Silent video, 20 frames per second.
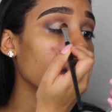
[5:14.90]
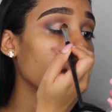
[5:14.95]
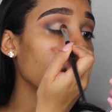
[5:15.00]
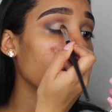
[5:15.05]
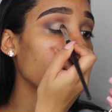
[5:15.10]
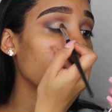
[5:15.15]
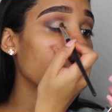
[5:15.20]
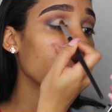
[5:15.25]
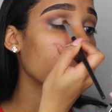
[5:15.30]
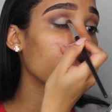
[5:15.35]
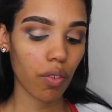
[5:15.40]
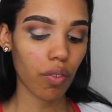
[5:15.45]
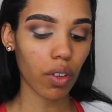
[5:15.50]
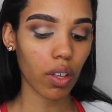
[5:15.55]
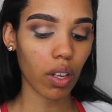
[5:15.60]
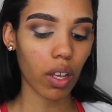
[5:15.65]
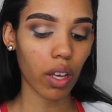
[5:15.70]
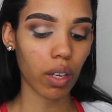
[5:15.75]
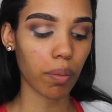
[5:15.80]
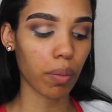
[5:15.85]
I
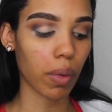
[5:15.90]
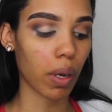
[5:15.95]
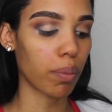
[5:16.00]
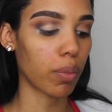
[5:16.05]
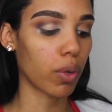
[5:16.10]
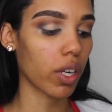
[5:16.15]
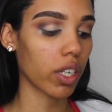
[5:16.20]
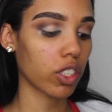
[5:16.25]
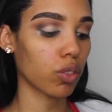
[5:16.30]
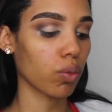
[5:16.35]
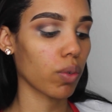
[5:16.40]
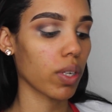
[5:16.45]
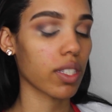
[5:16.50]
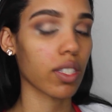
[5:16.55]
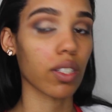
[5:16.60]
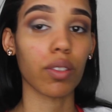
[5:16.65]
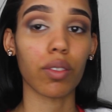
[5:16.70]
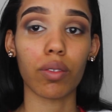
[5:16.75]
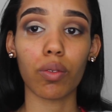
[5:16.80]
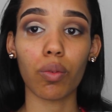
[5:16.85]
feel like my brush
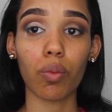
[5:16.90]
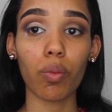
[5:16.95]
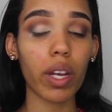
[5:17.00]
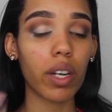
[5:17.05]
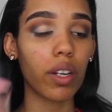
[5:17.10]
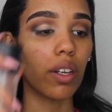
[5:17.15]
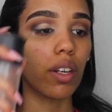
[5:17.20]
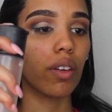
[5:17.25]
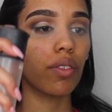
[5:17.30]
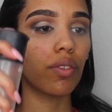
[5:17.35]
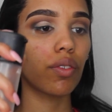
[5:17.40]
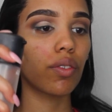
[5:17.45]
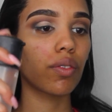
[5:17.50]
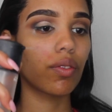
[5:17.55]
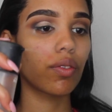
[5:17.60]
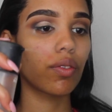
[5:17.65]
wasn't wet enough.